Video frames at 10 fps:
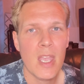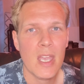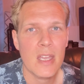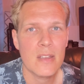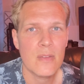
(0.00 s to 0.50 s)

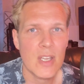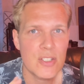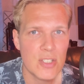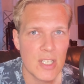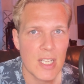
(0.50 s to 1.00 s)
and
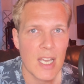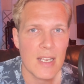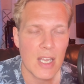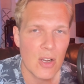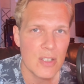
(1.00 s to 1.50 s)
eventually
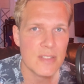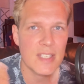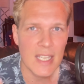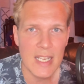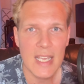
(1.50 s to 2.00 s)
I earned
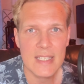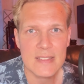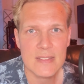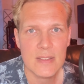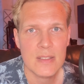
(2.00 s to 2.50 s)

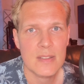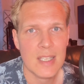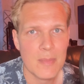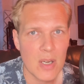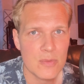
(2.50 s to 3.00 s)
10x the
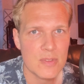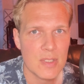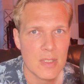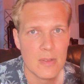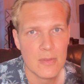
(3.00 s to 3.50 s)

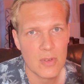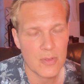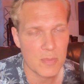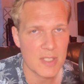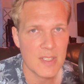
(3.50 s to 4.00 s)
amount
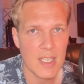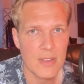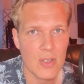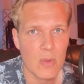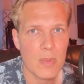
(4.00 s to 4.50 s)
of my day
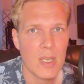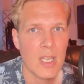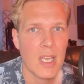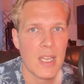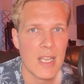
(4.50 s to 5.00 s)
job
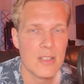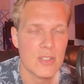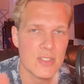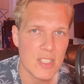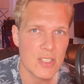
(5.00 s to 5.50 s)
and had a
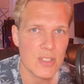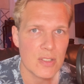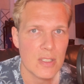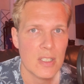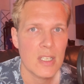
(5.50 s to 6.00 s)

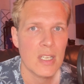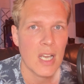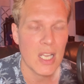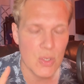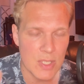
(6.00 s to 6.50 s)
decision.
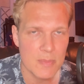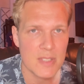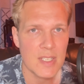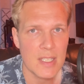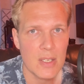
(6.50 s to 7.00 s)
I quit my
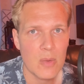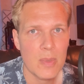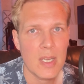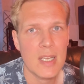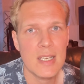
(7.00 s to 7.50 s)
day job
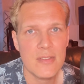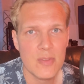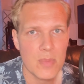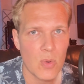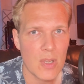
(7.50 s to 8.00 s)
and lived
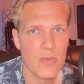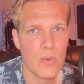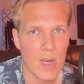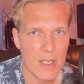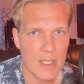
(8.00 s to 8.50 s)
for poker for
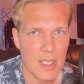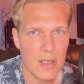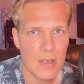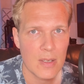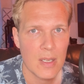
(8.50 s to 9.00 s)
1
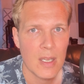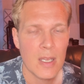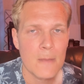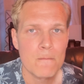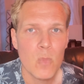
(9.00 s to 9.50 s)
year.
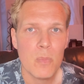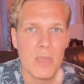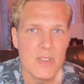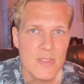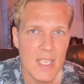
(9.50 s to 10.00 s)

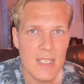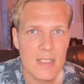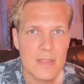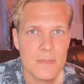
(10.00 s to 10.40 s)
But then